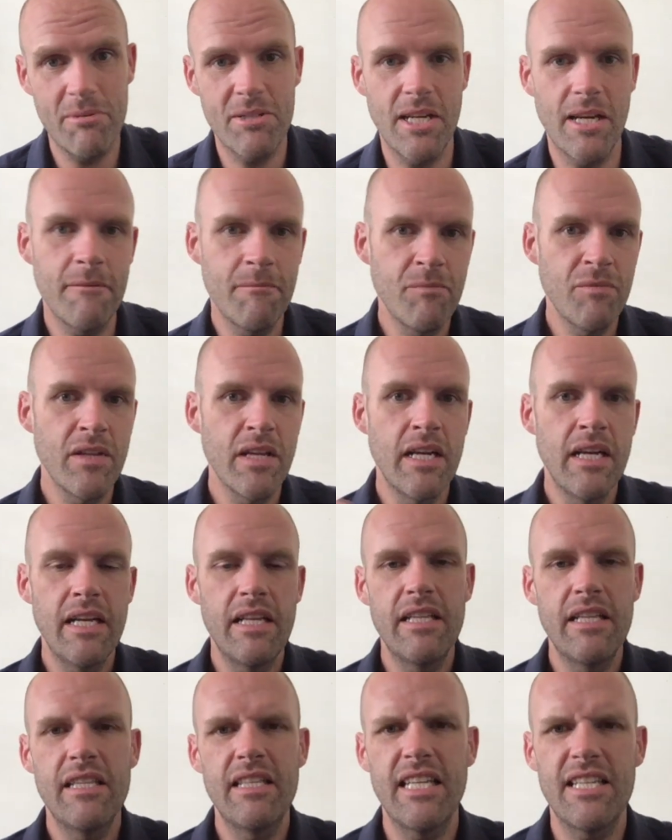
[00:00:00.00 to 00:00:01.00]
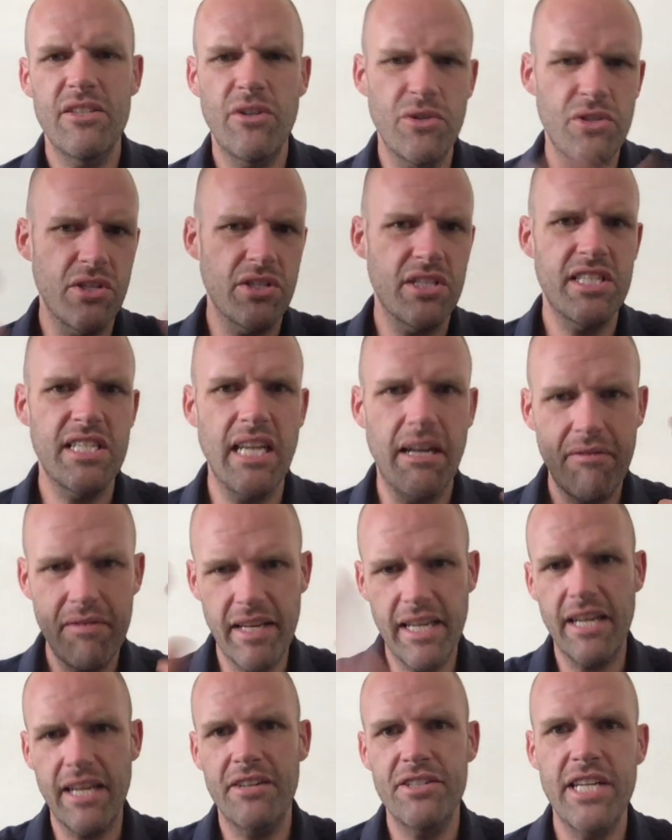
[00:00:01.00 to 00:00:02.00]
So there's all sorts of stuff
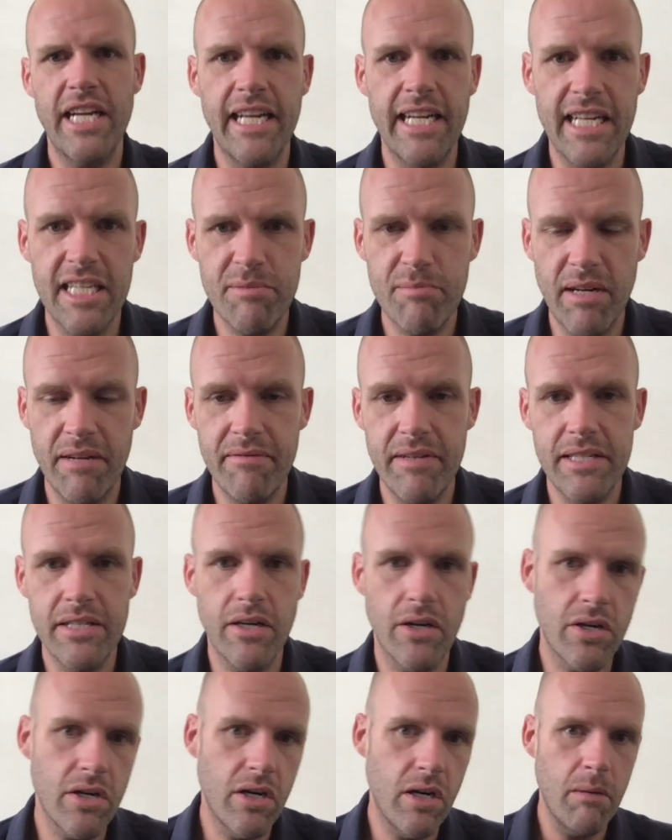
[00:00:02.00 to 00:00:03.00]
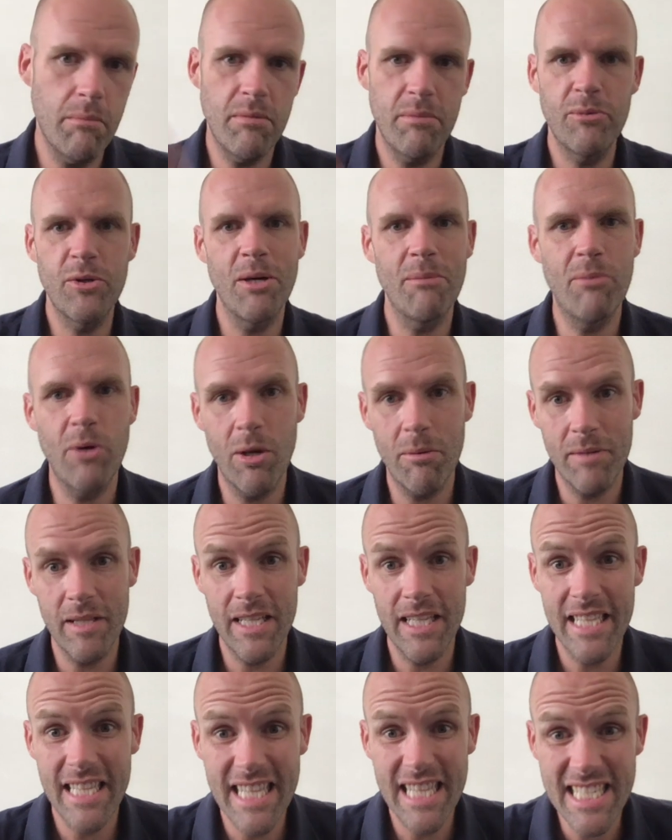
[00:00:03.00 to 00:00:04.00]
there. Go and check it out, spudfit.com. But more
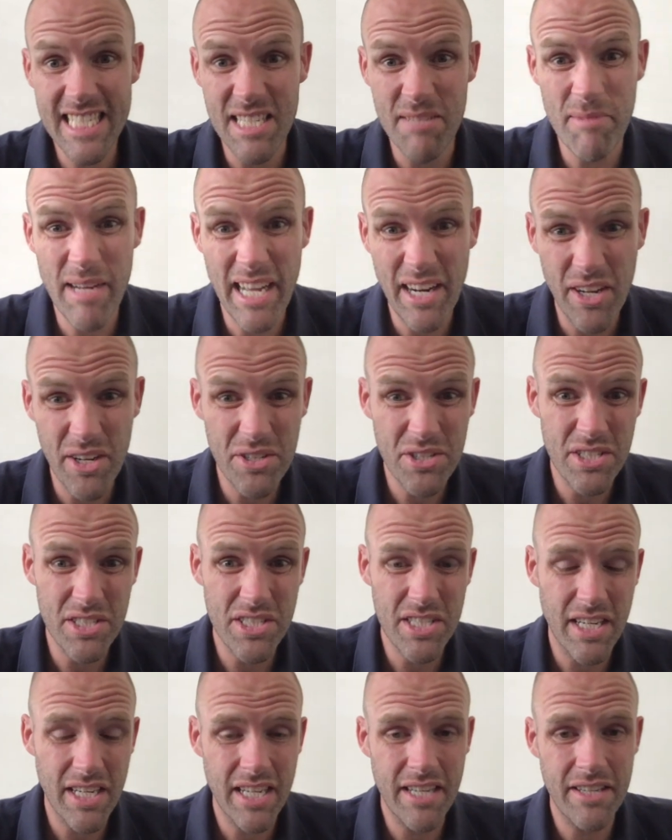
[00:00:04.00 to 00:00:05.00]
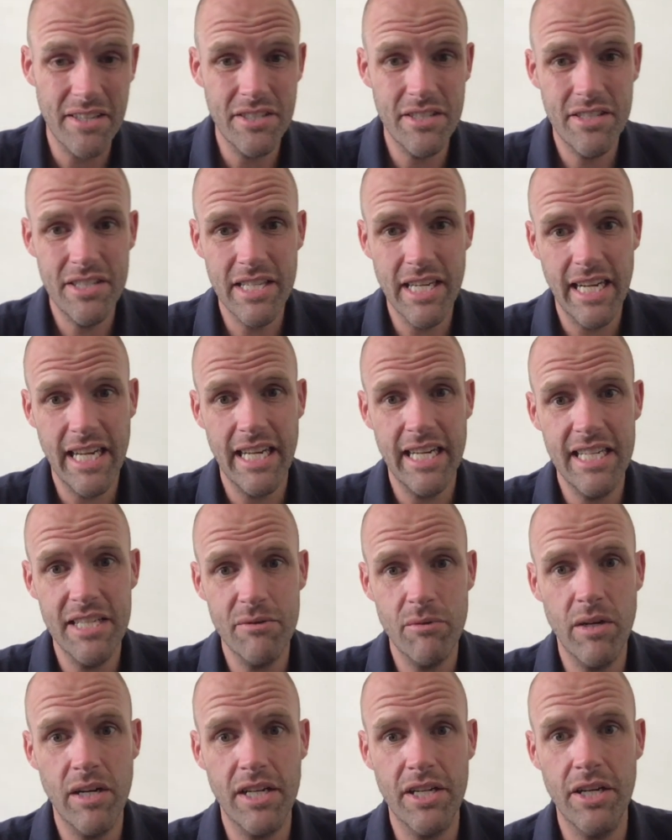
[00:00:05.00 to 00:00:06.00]
importantly, this is about Ocean, so go and check out
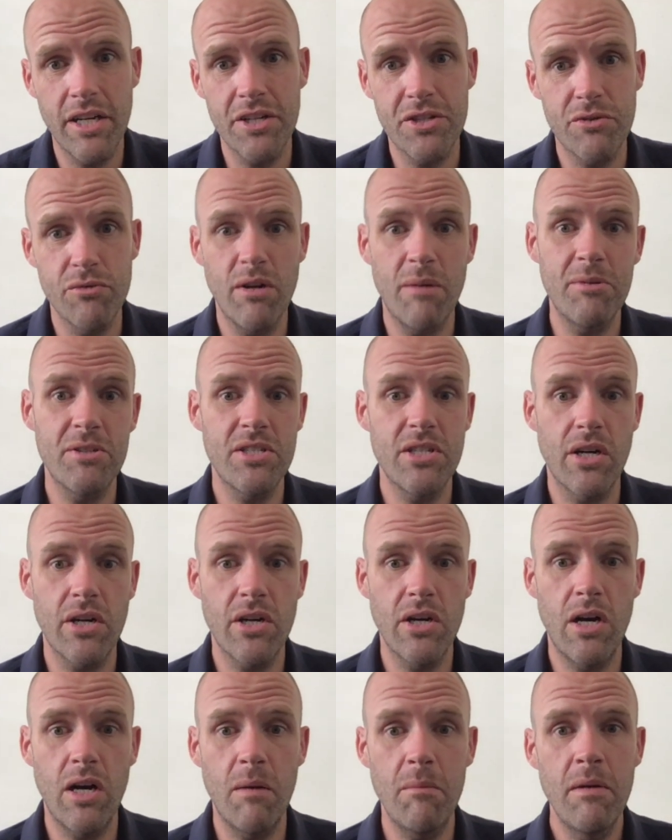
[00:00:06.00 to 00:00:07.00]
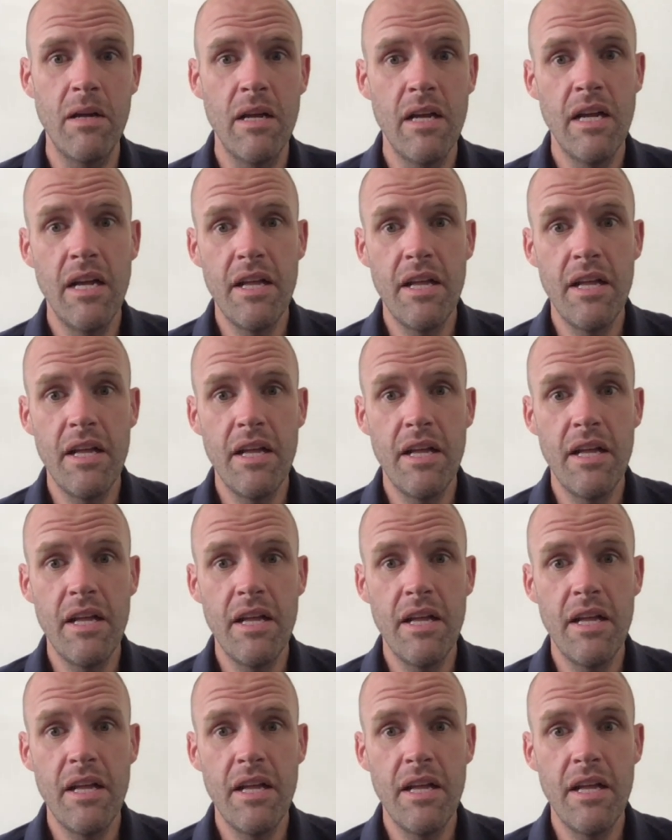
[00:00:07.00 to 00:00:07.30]
his work at oceanrobbins.com.